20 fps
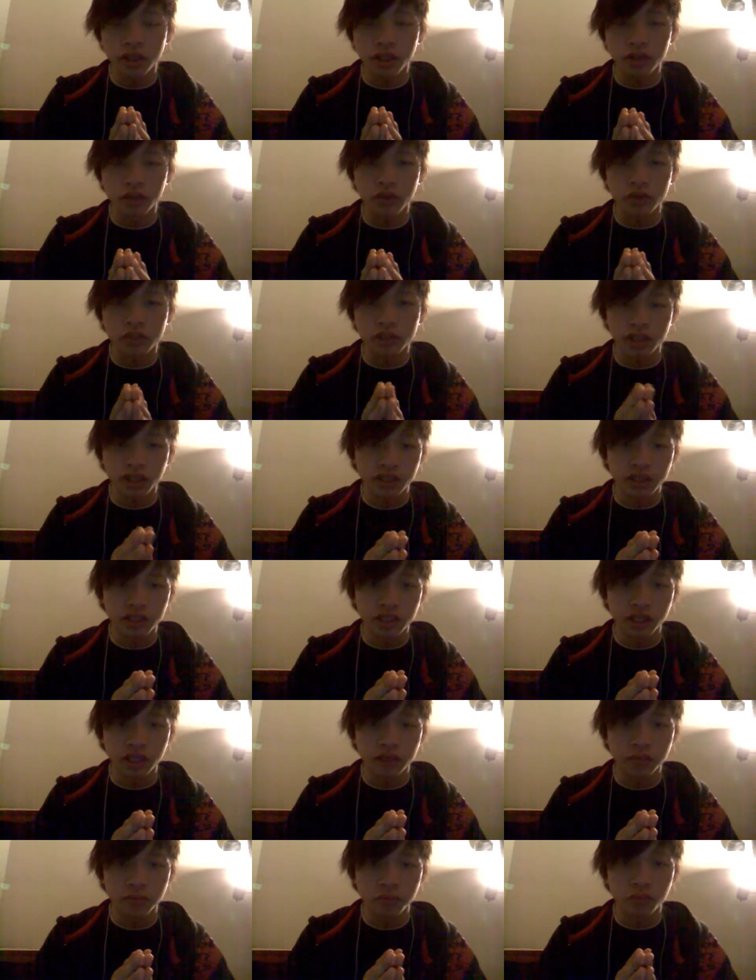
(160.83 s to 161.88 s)
then go side
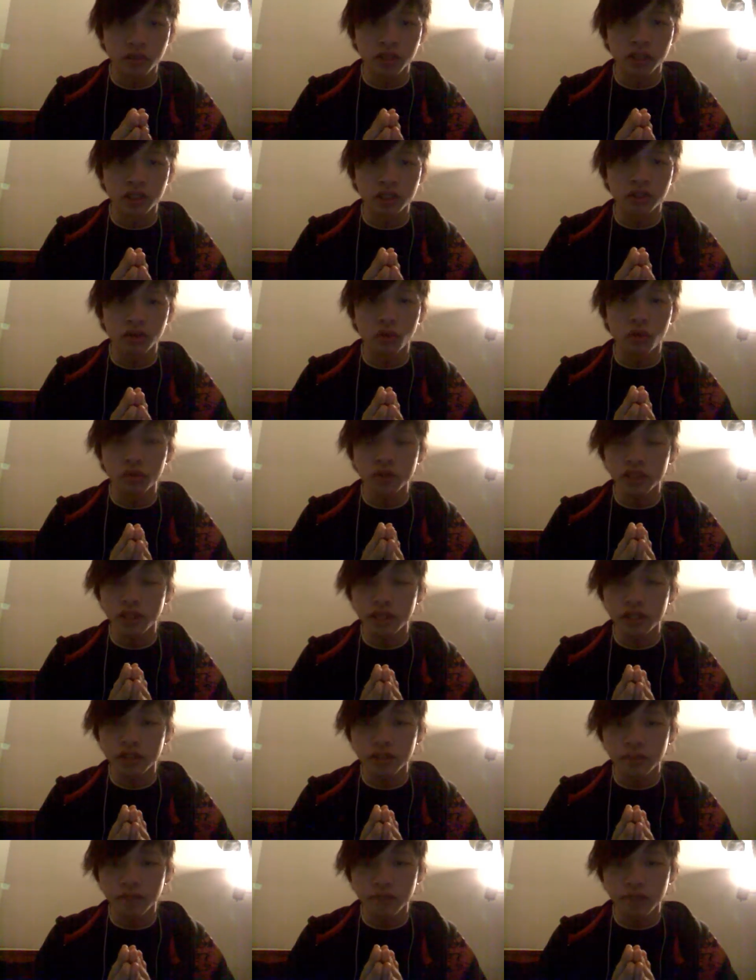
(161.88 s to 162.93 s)
side. But always
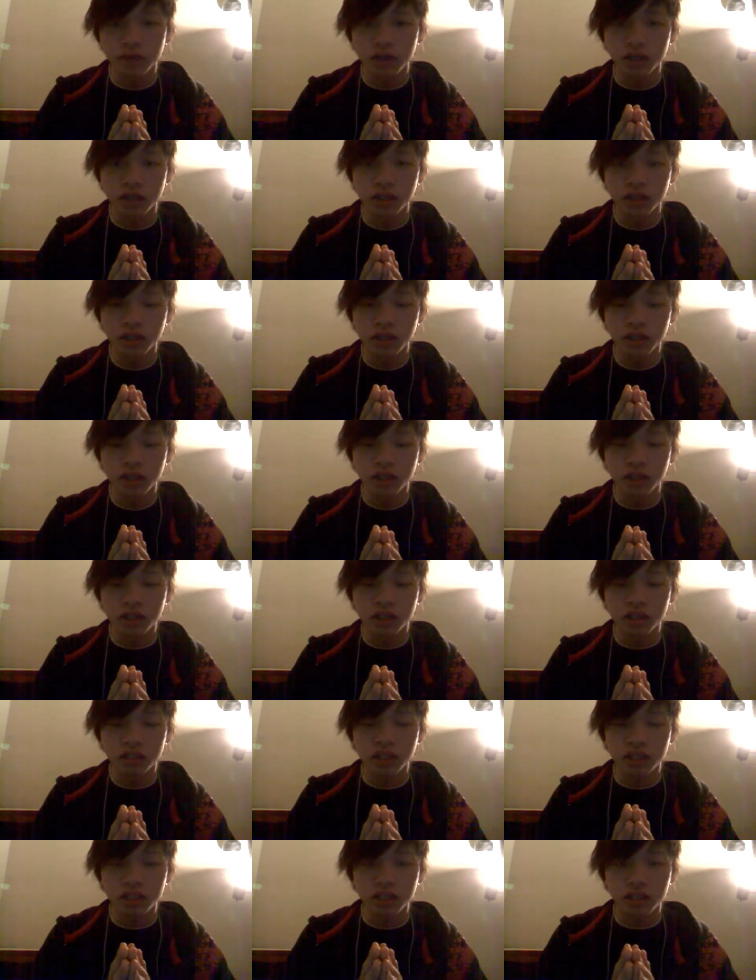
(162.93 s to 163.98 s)
edge up front
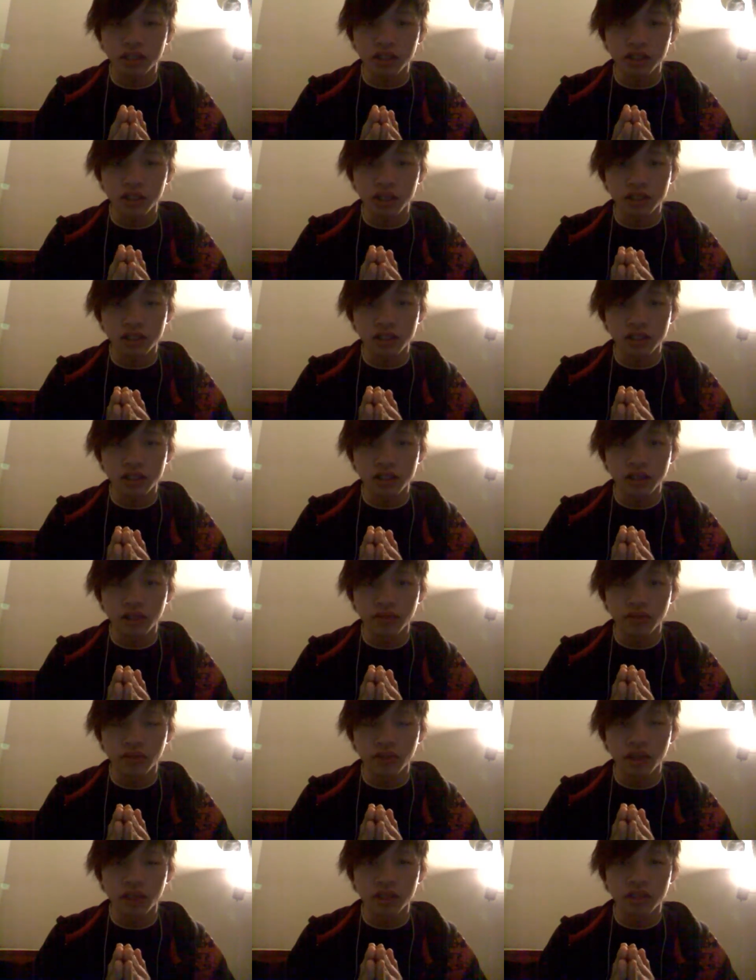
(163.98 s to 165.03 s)
just in case.
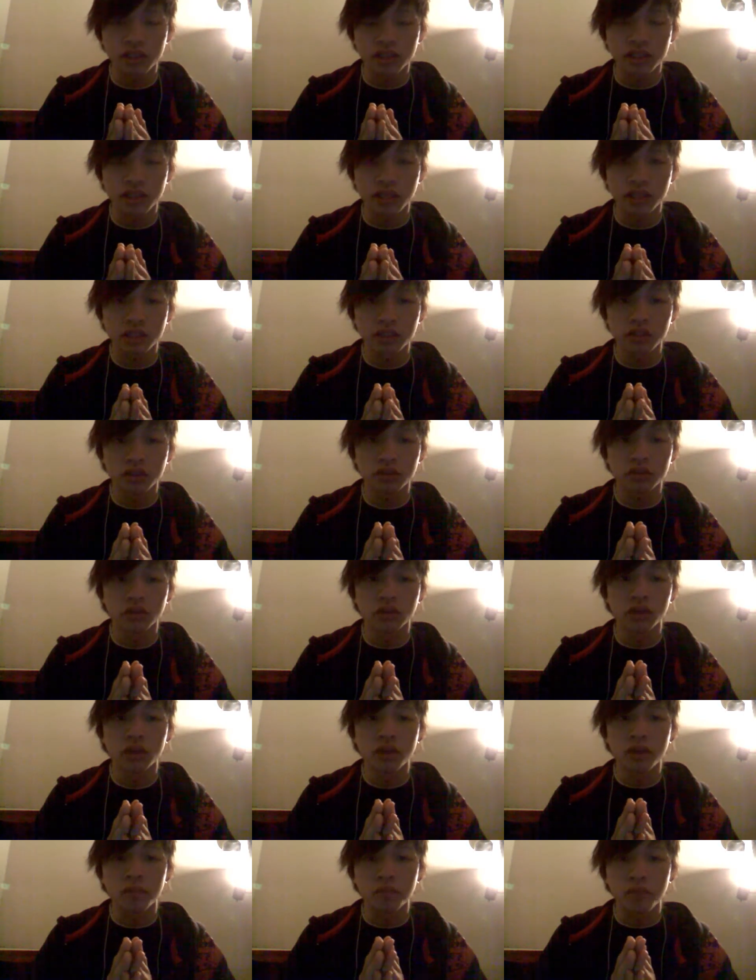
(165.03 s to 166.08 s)
If they decide to
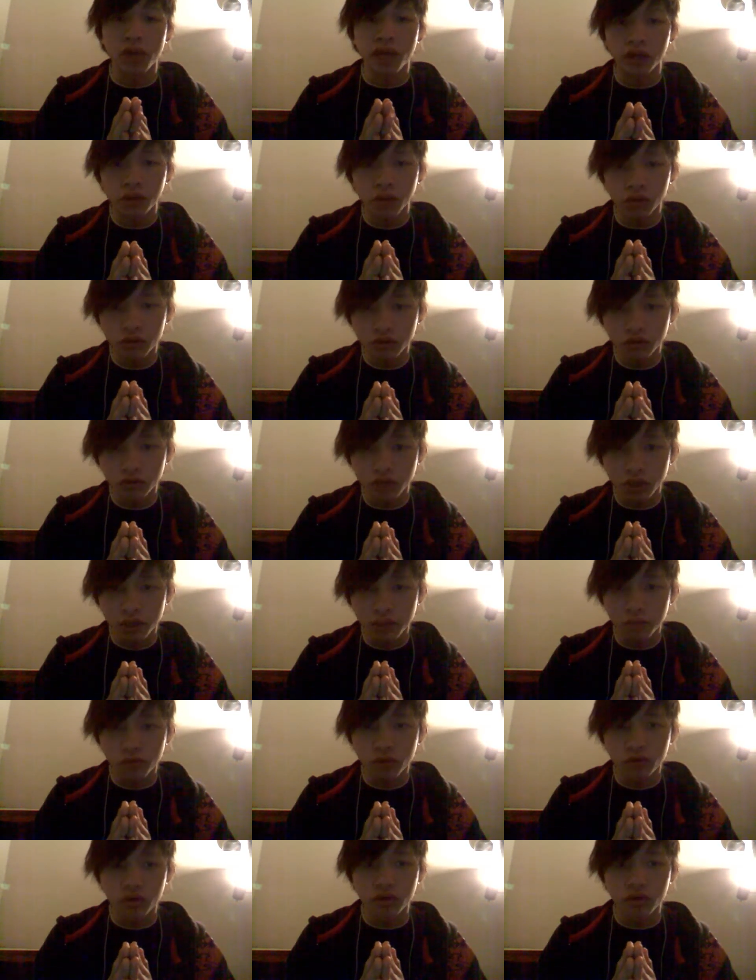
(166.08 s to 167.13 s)
backcourt
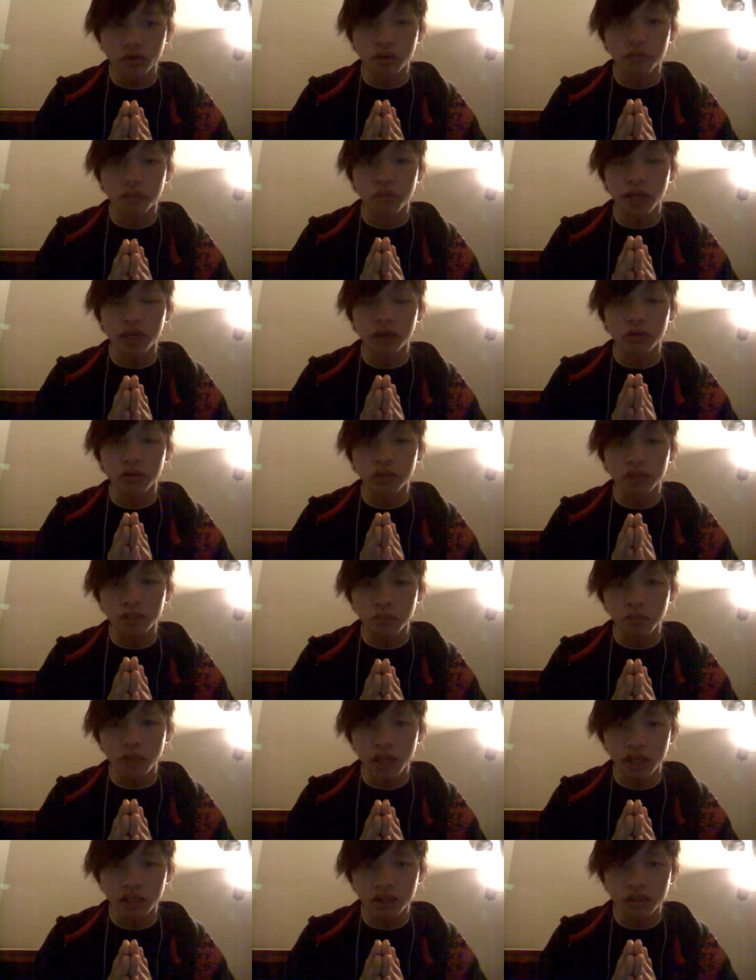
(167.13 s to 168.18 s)
drop or backcourt
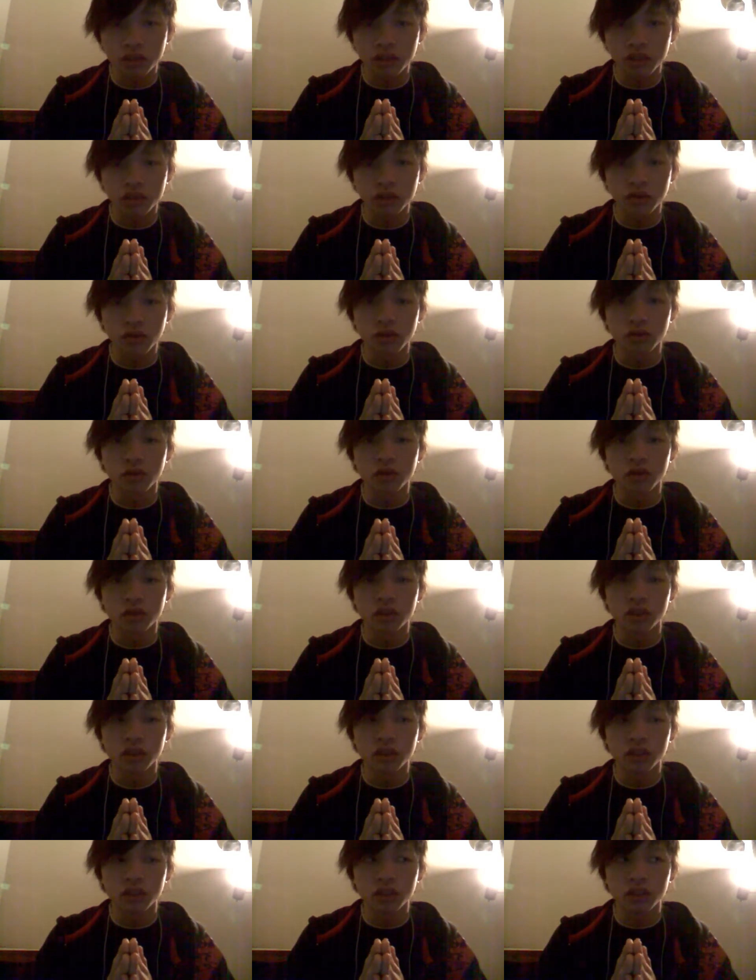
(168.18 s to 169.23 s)
smash or
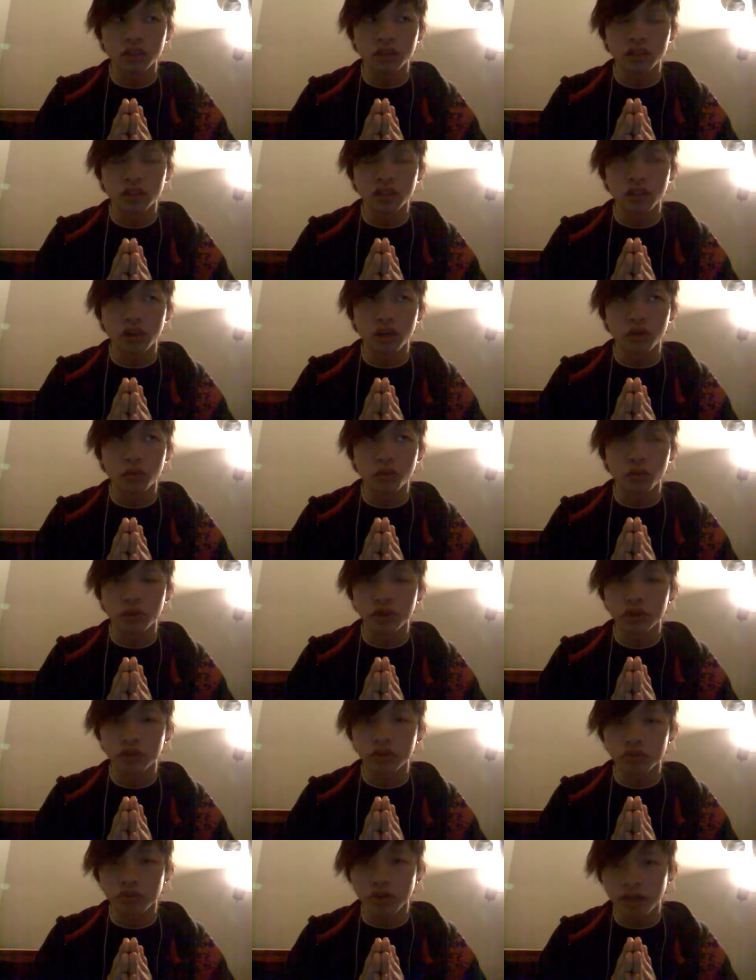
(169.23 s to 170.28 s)
a
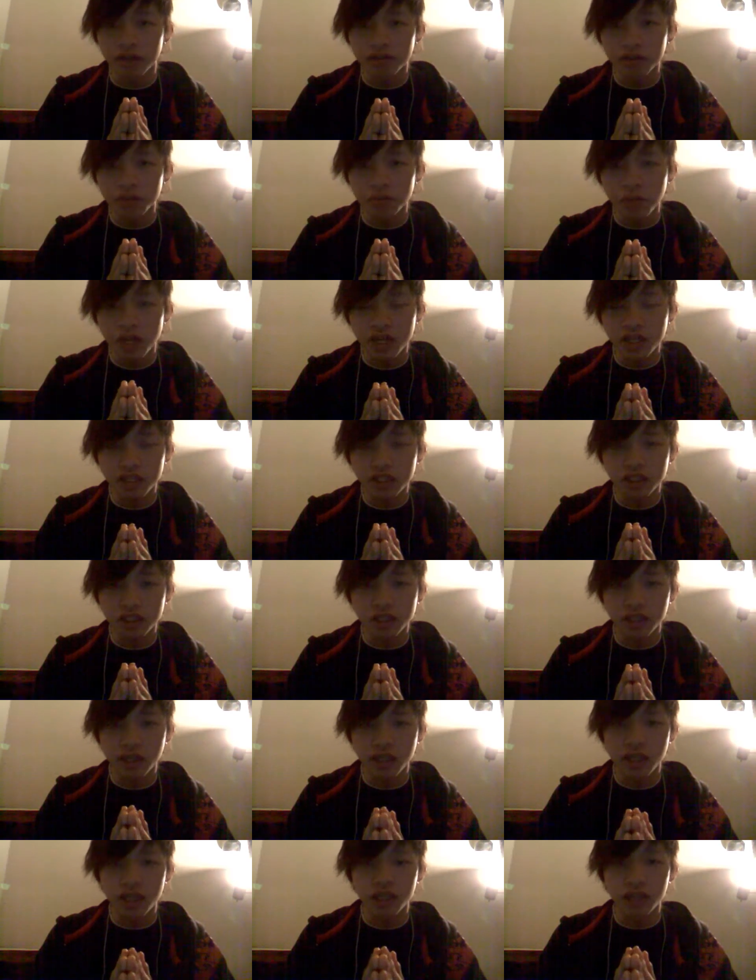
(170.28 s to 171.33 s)
weird drive smash,
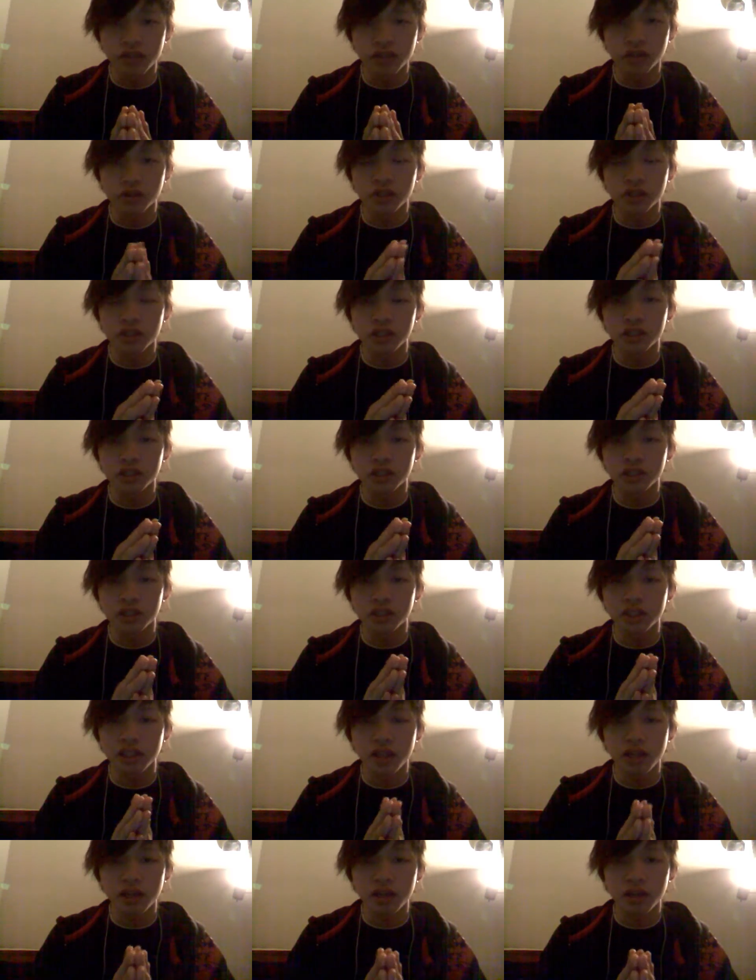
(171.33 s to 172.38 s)
then you're going to
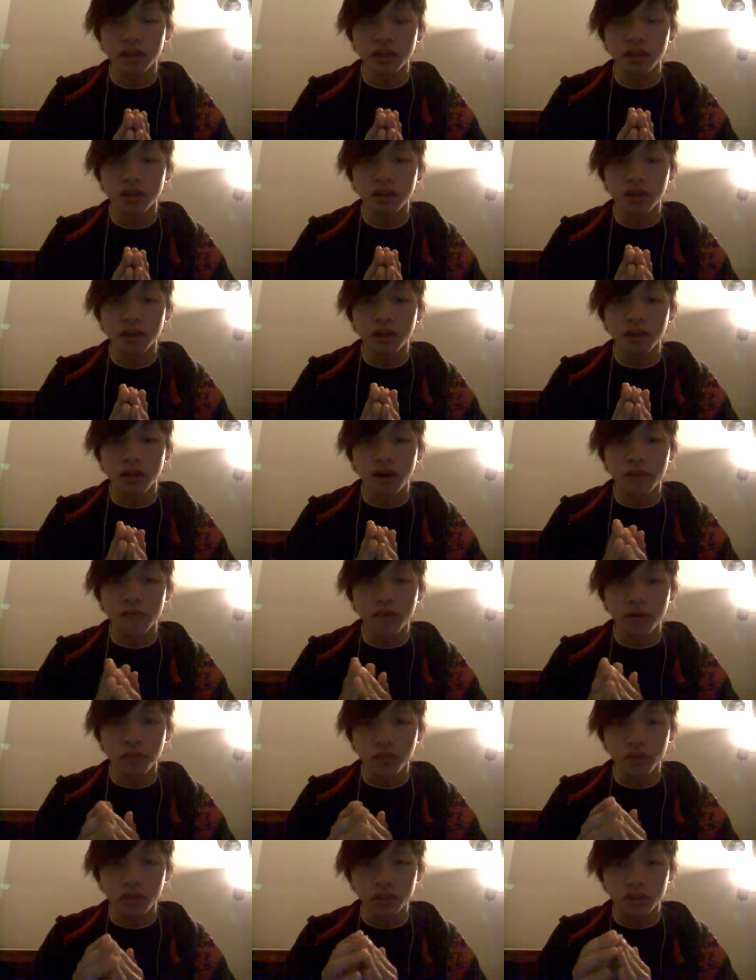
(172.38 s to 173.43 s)
stay up
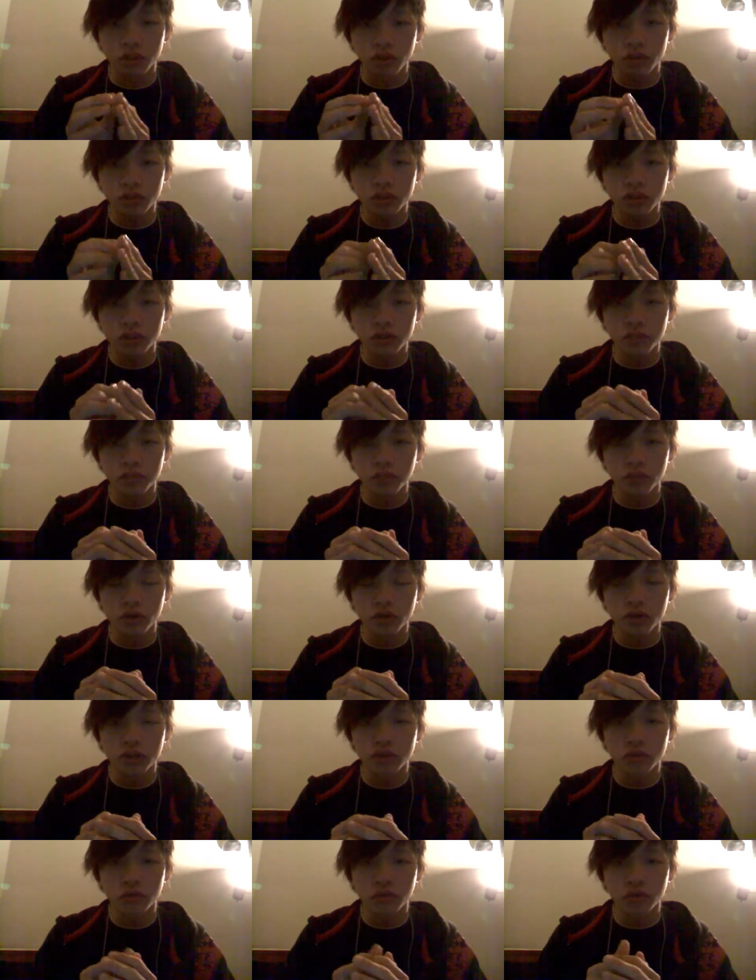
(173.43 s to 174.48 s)
front because those
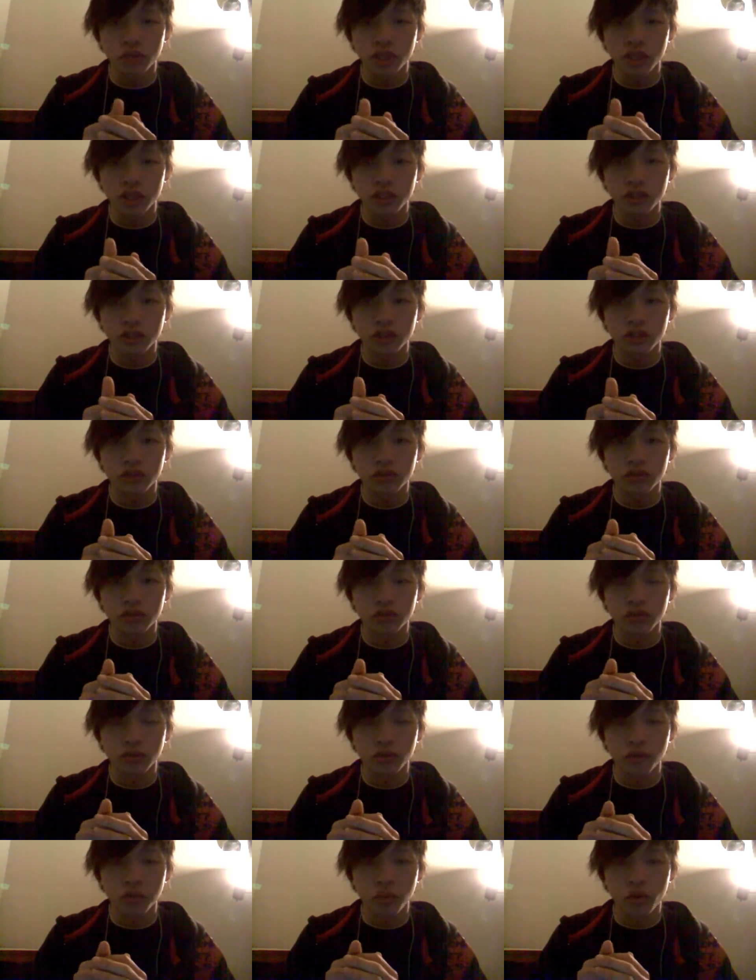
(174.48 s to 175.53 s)
birds will get to
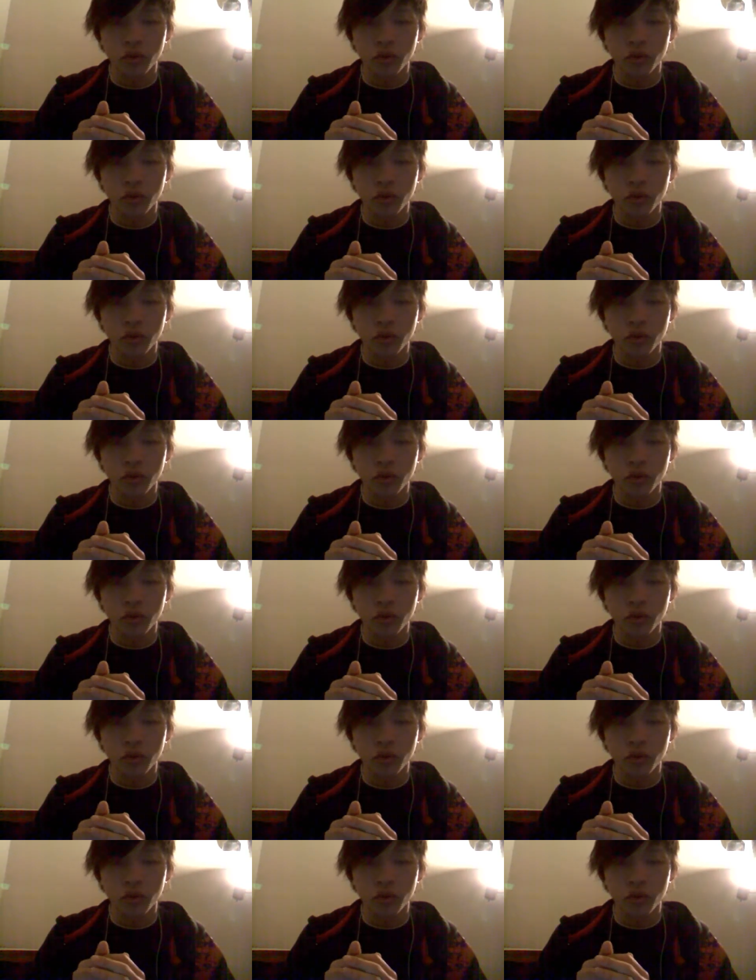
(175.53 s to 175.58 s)
your